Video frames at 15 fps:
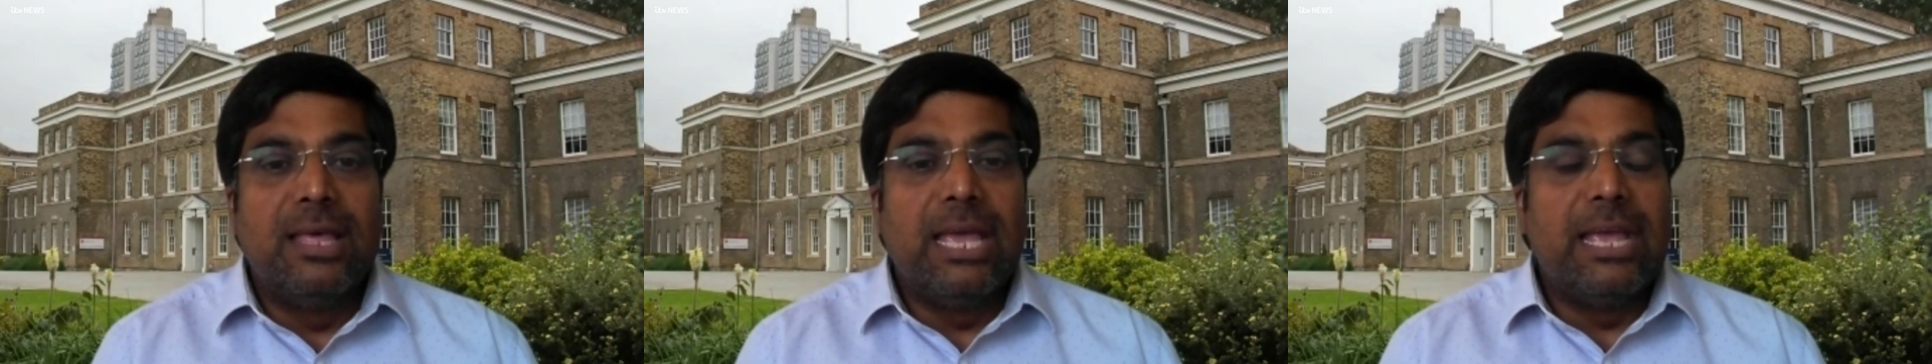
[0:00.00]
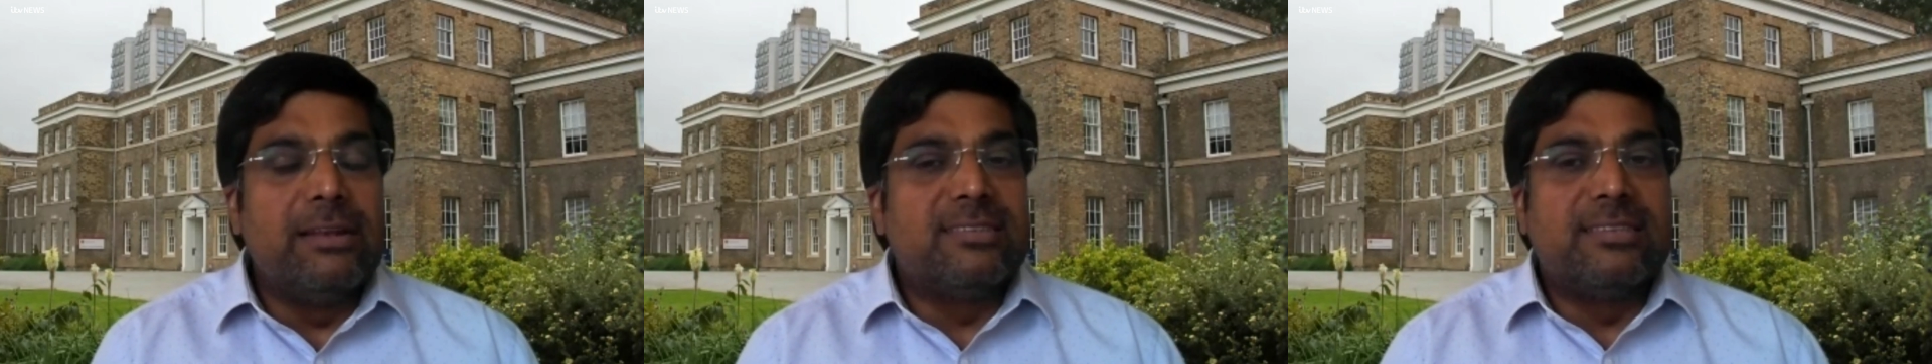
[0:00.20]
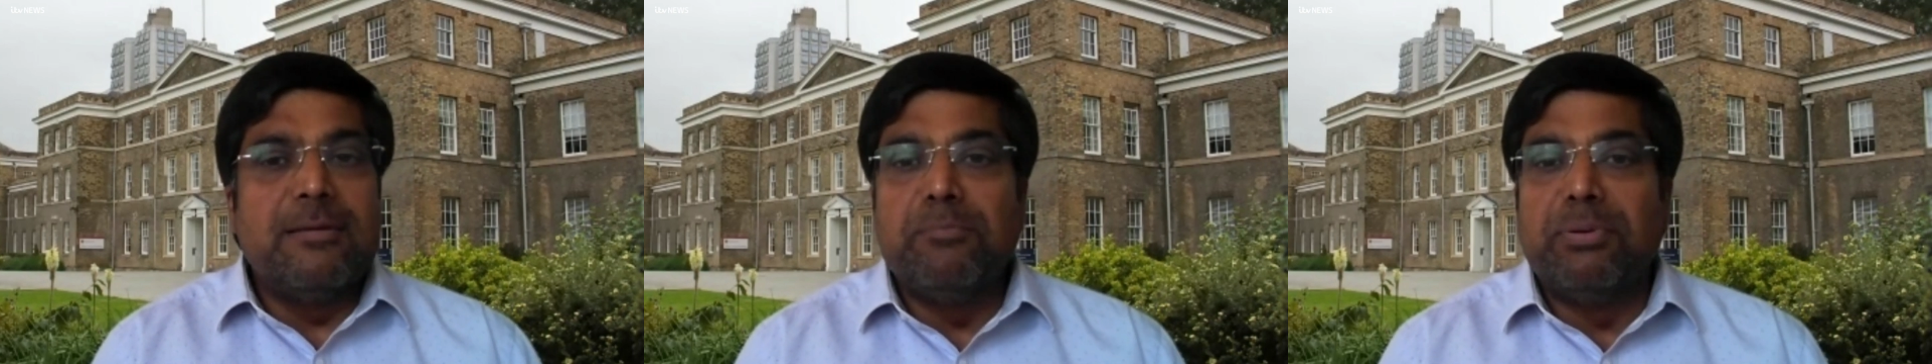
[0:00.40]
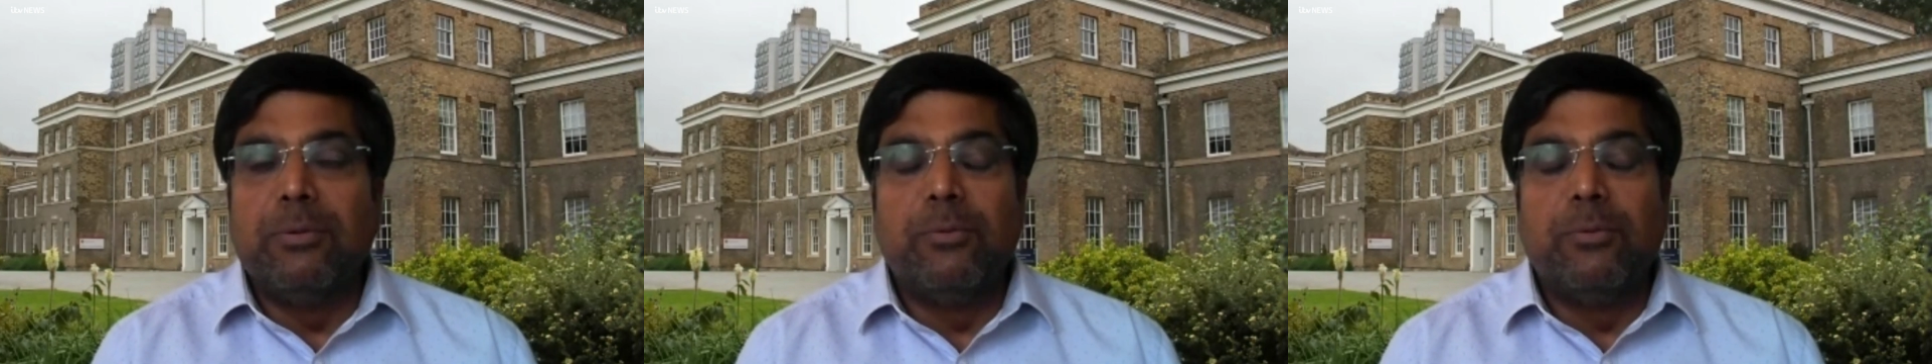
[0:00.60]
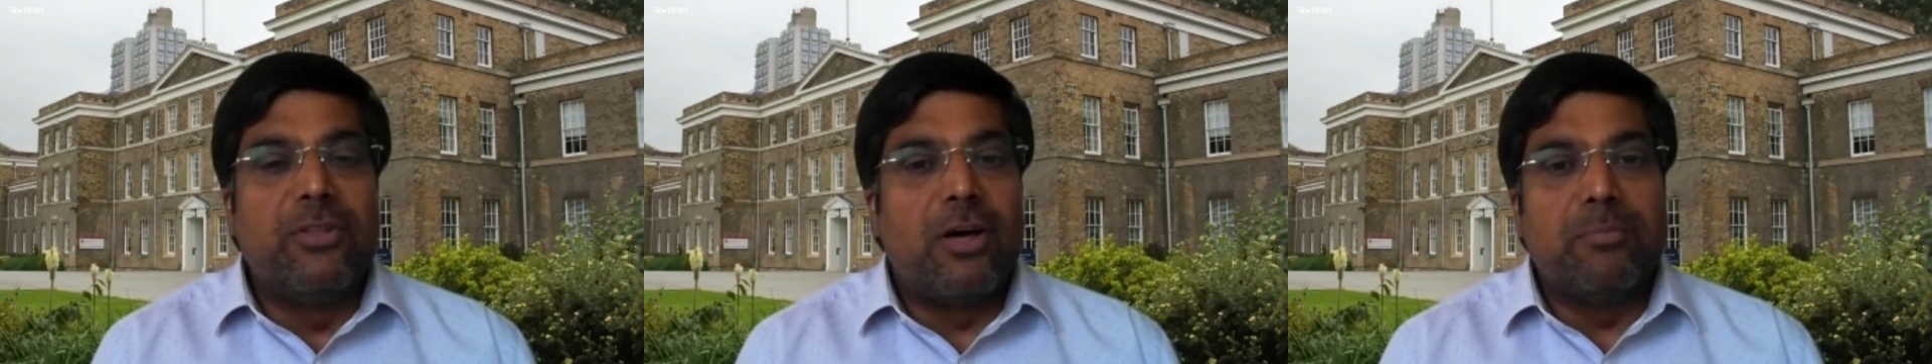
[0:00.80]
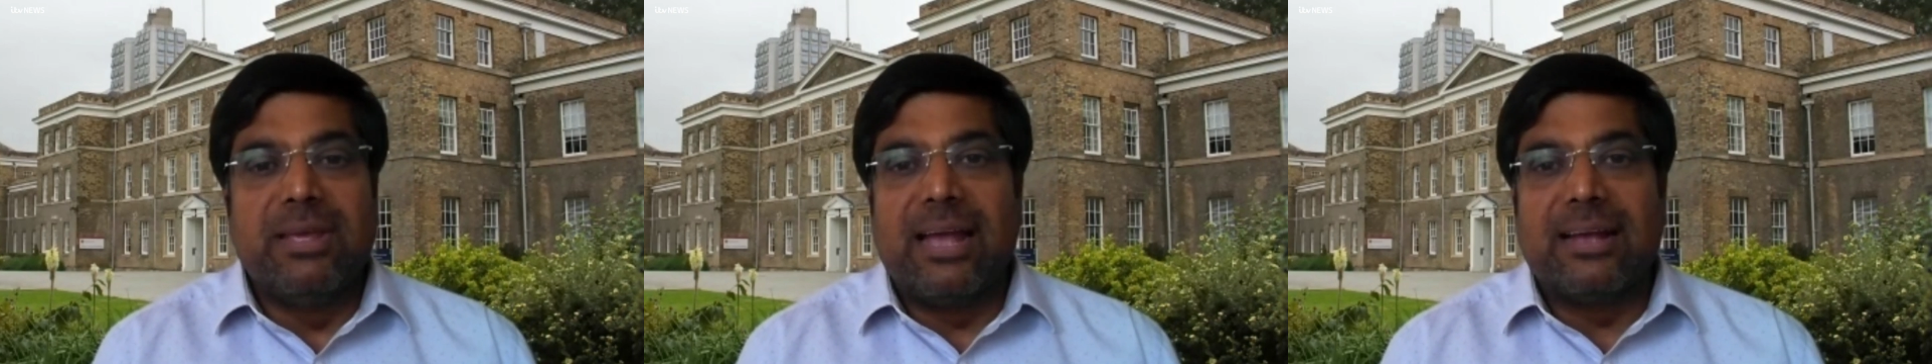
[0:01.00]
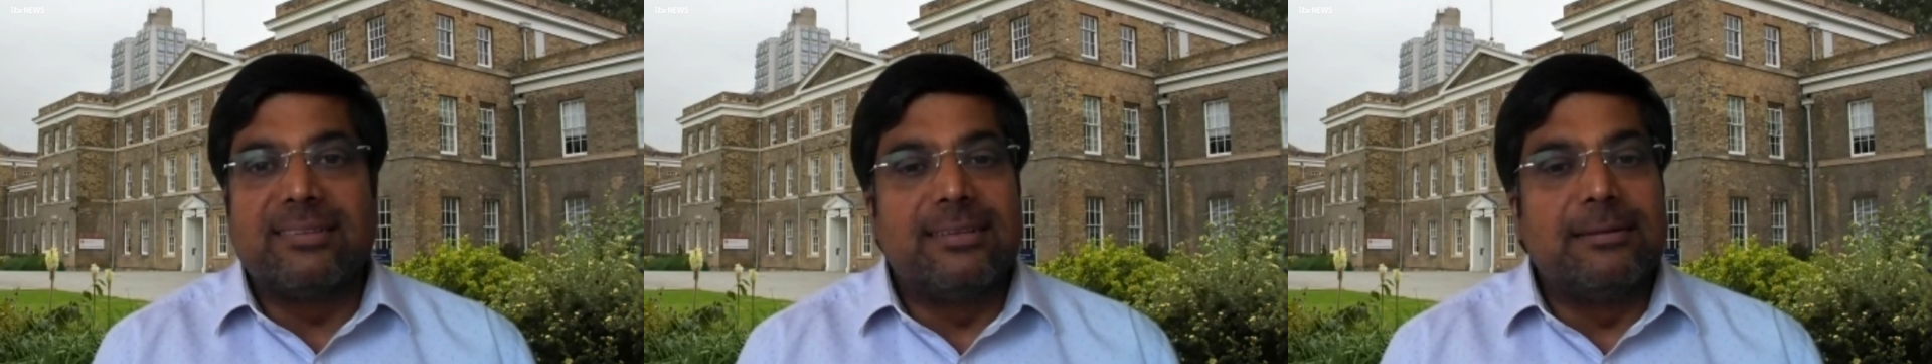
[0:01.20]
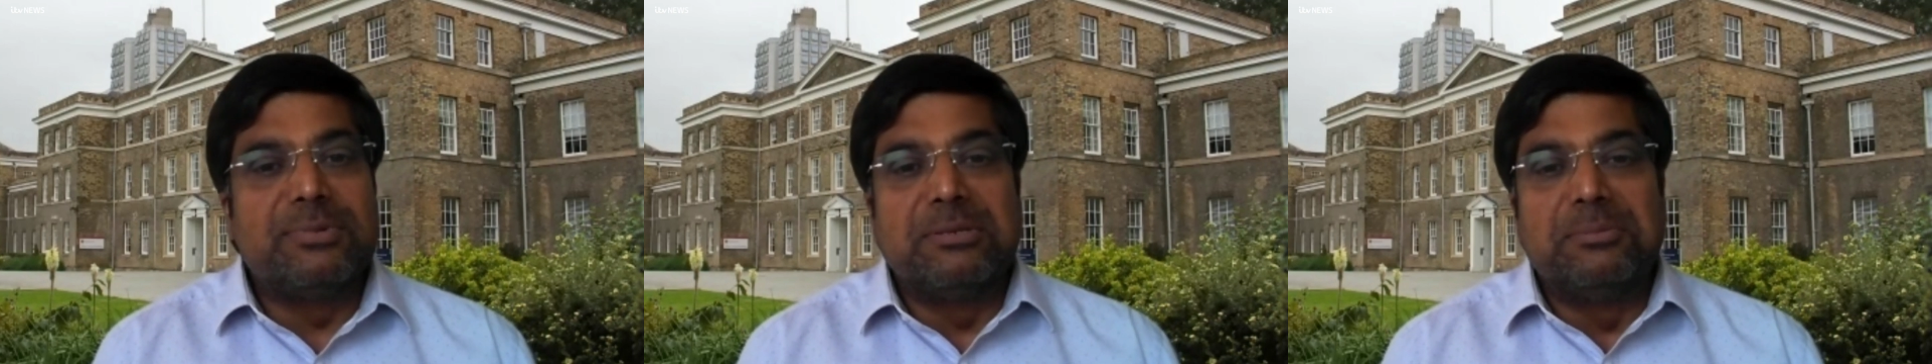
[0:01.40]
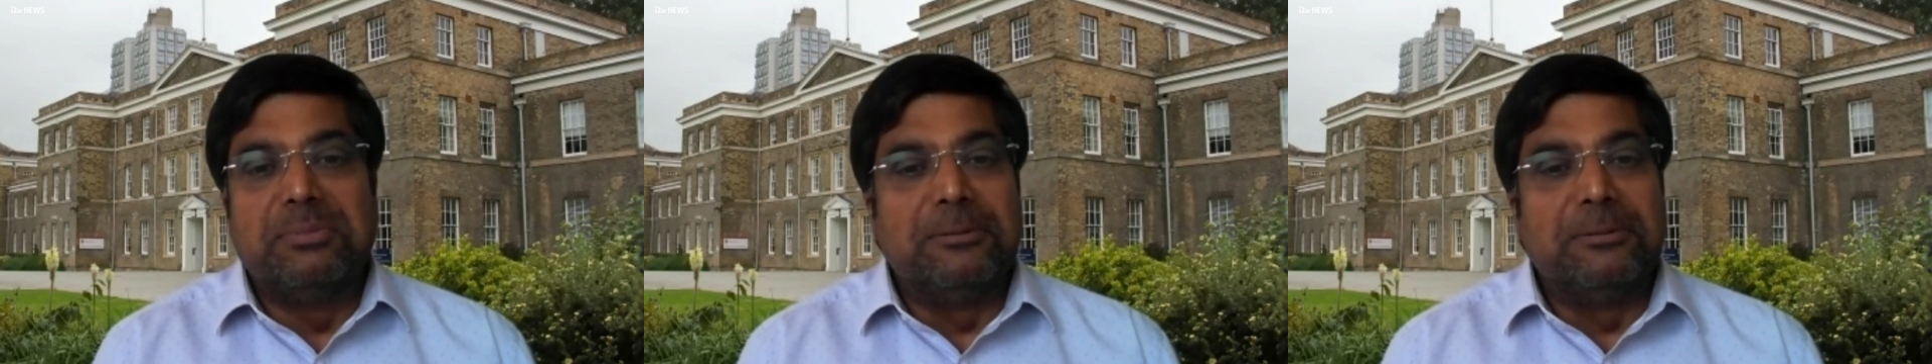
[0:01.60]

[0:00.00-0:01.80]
it simply would not be acceptable.